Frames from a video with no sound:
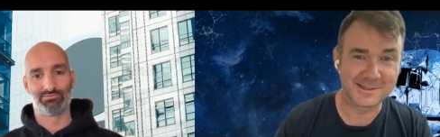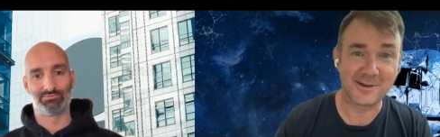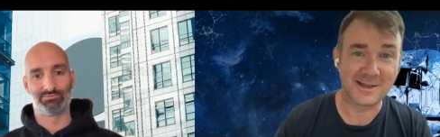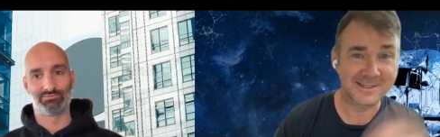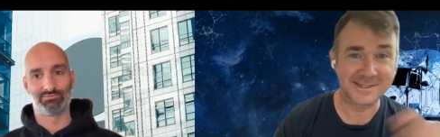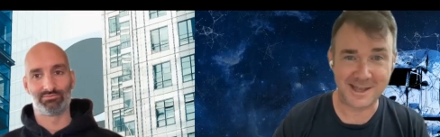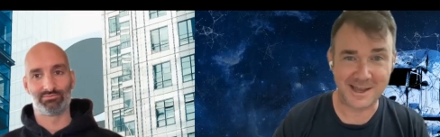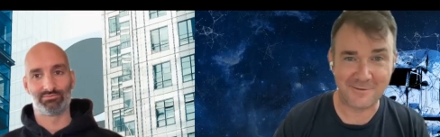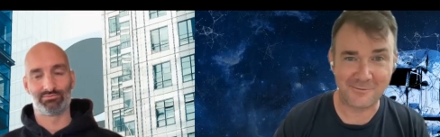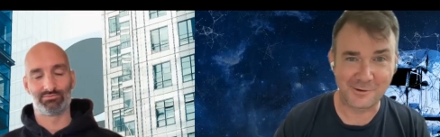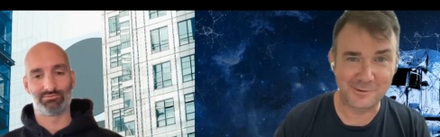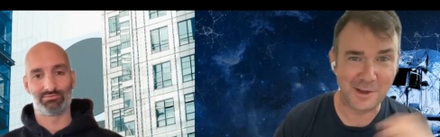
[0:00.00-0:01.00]
Speaker 1: devices. I
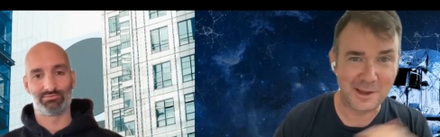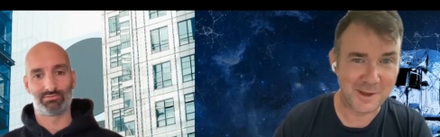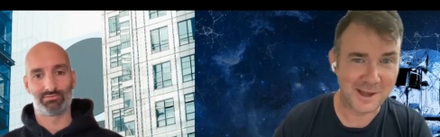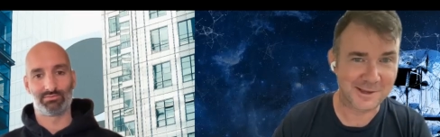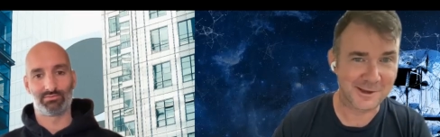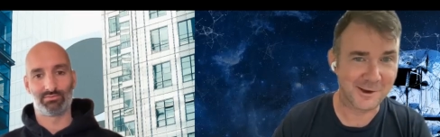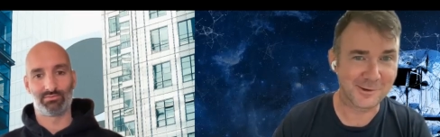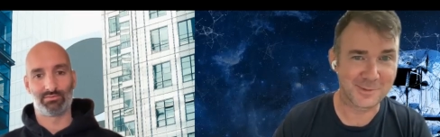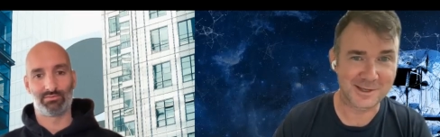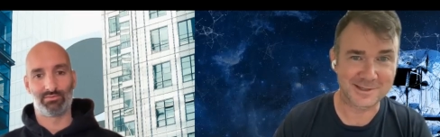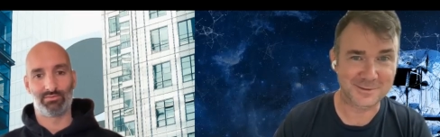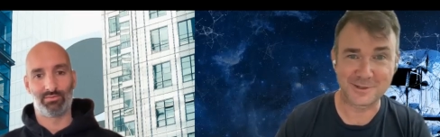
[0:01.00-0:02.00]
have one in my backyard
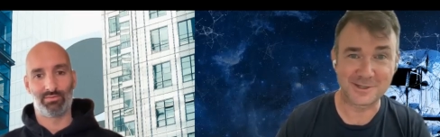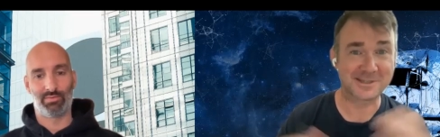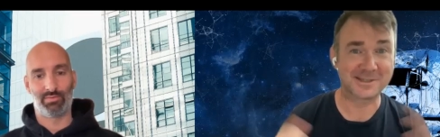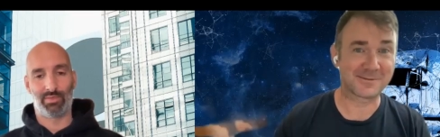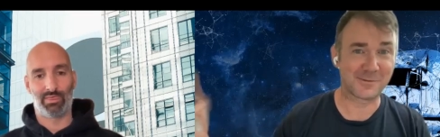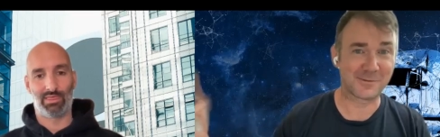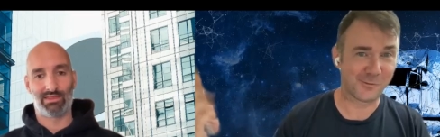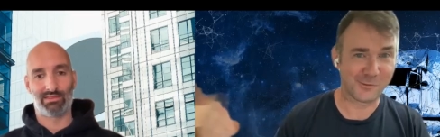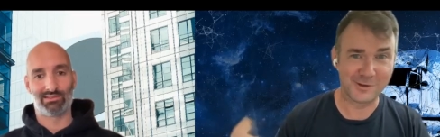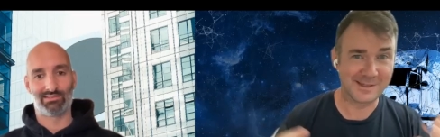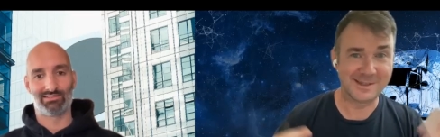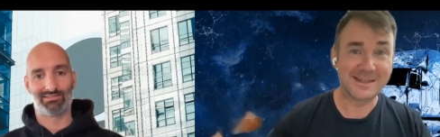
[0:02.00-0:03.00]
because we
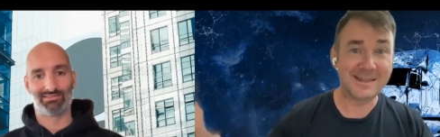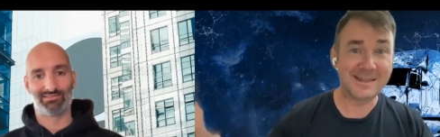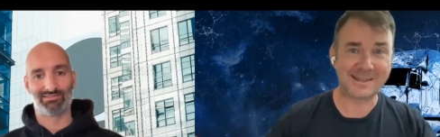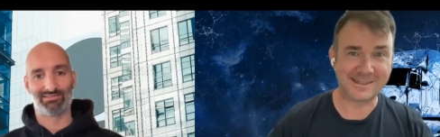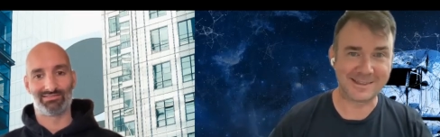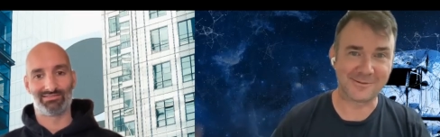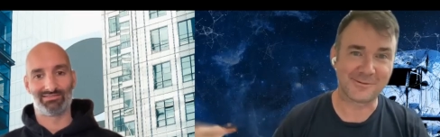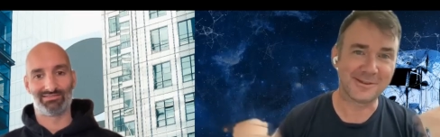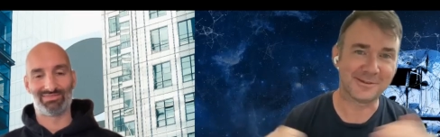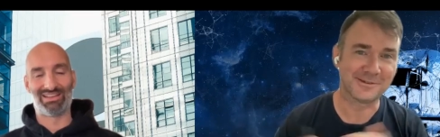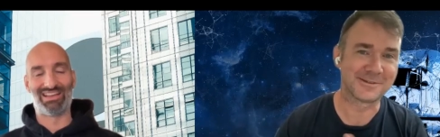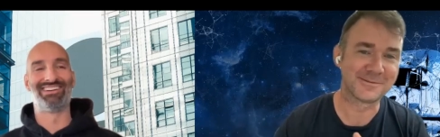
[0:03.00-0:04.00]
didn't need it in the
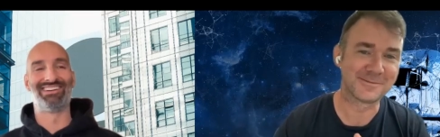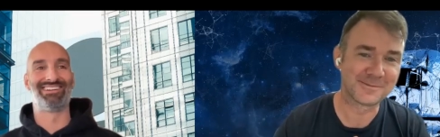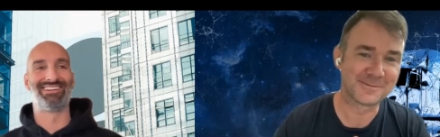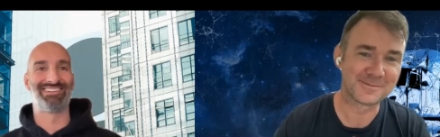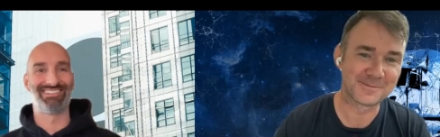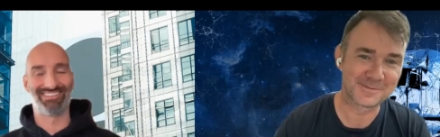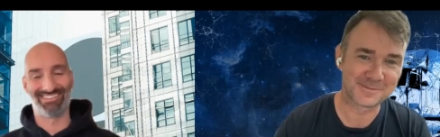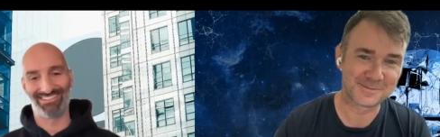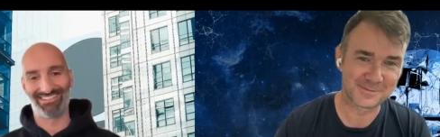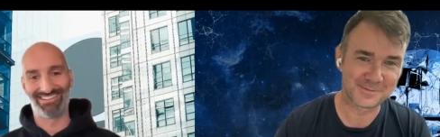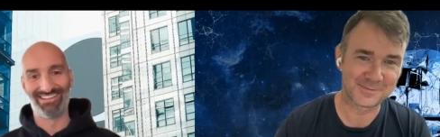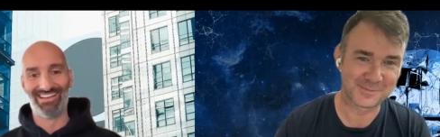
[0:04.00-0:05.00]
field.
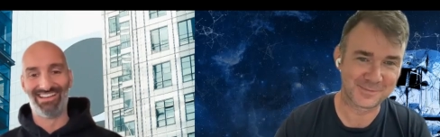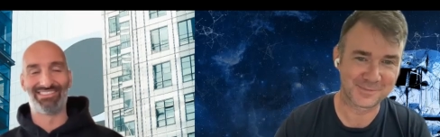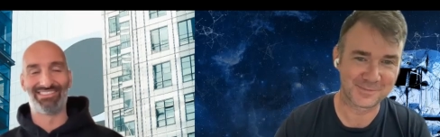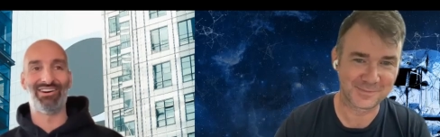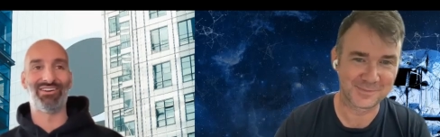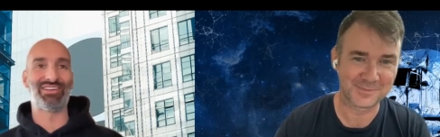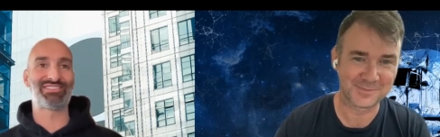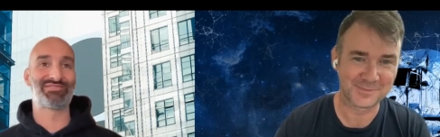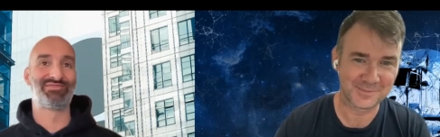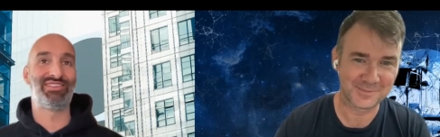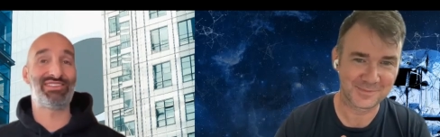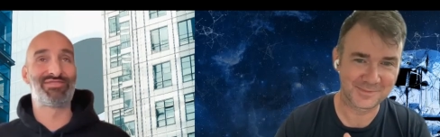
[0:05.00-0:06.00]
Speaker 2: No, that's
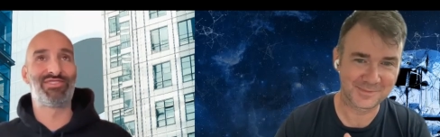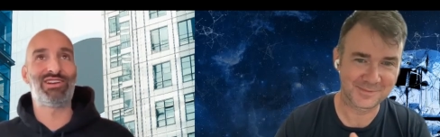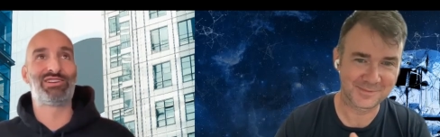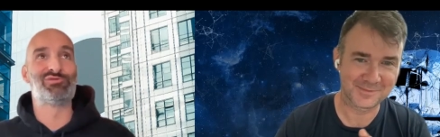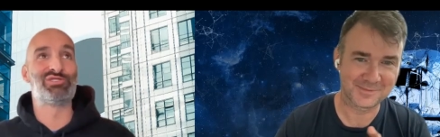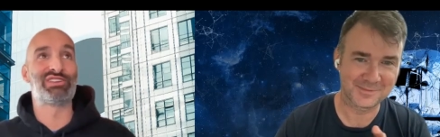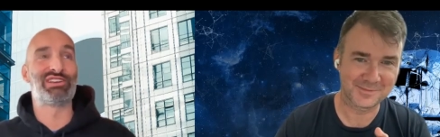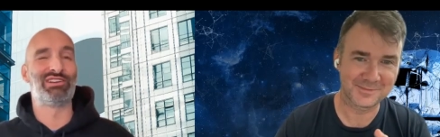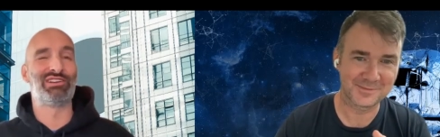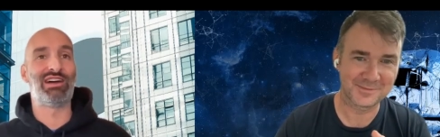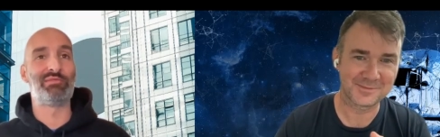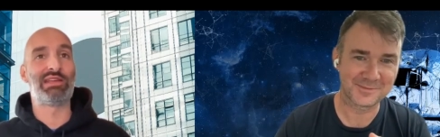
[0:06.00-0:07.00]
very cool to hear.
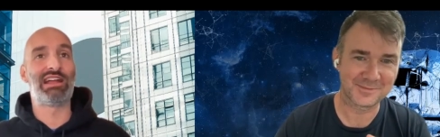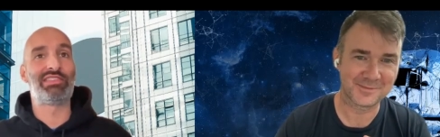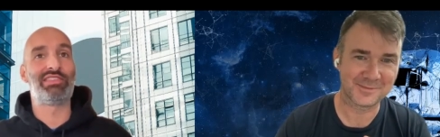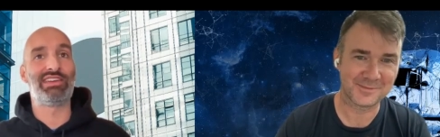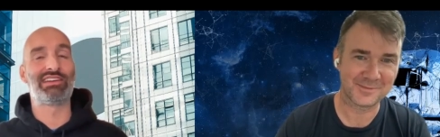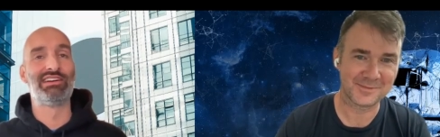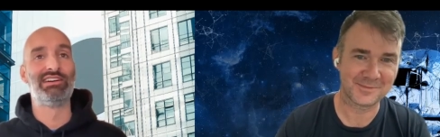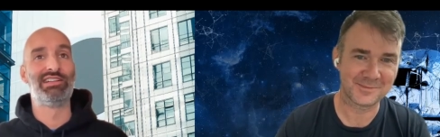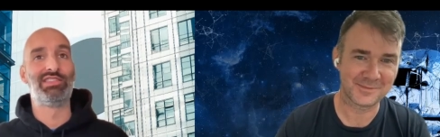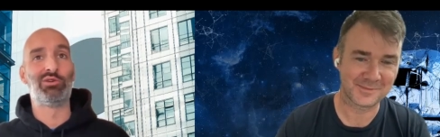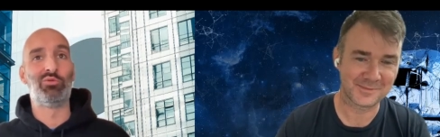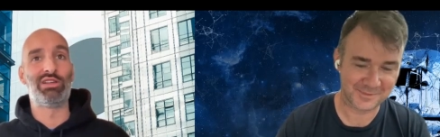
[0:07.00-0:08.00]
I mean, I think
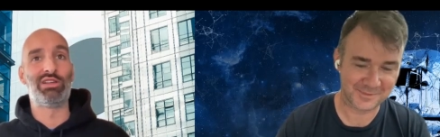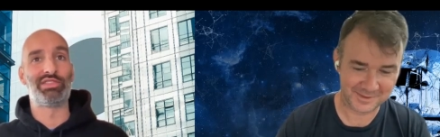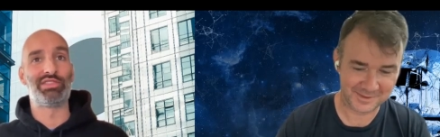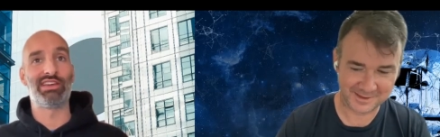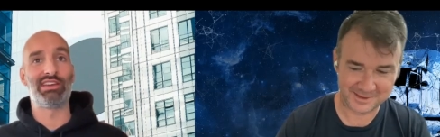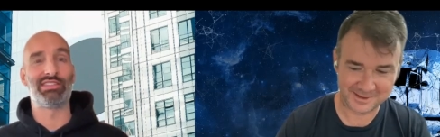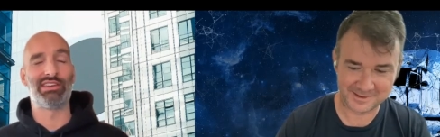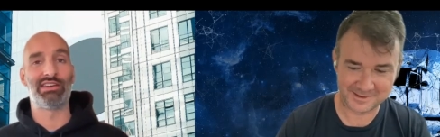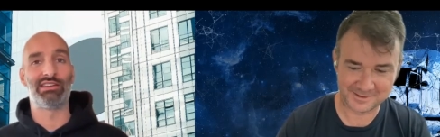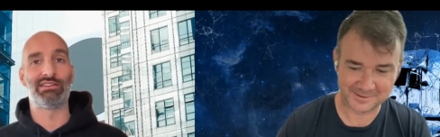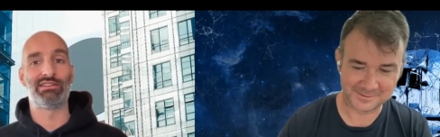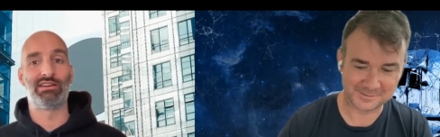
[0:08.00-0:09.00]
the one thing that,
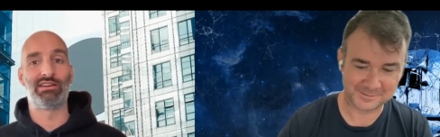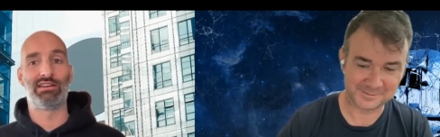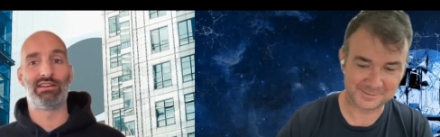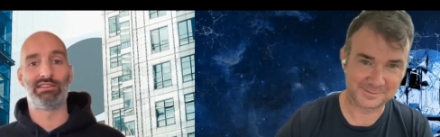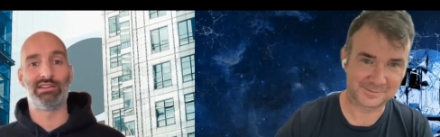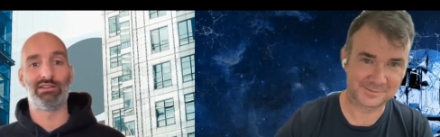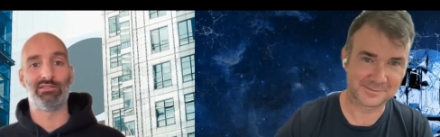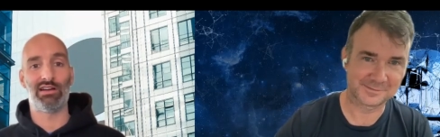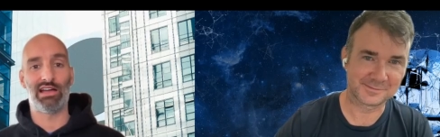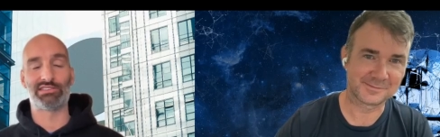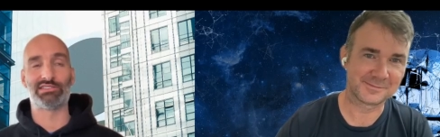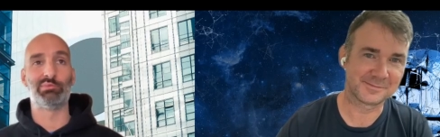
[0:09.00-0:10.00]
you know,
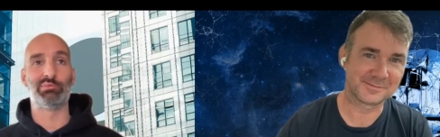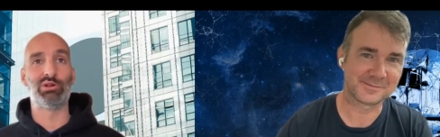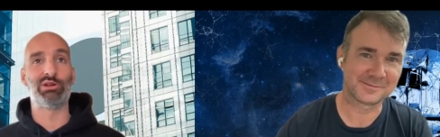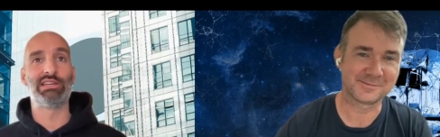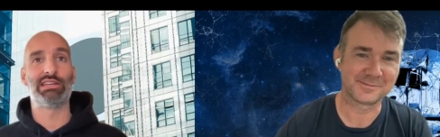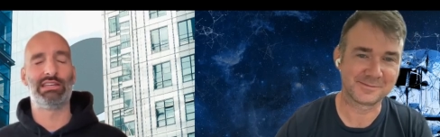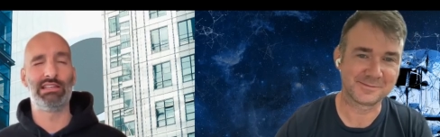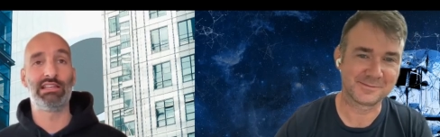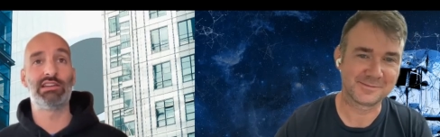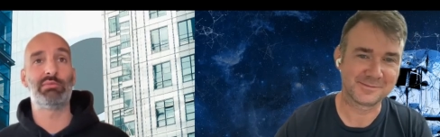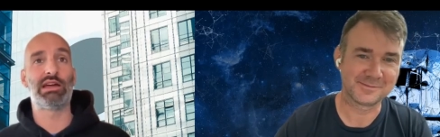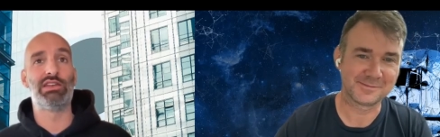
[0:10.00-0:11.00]
as an employee at
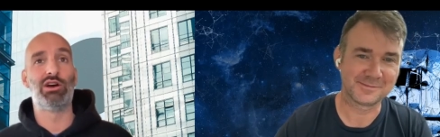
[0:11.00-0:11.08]
Helium, I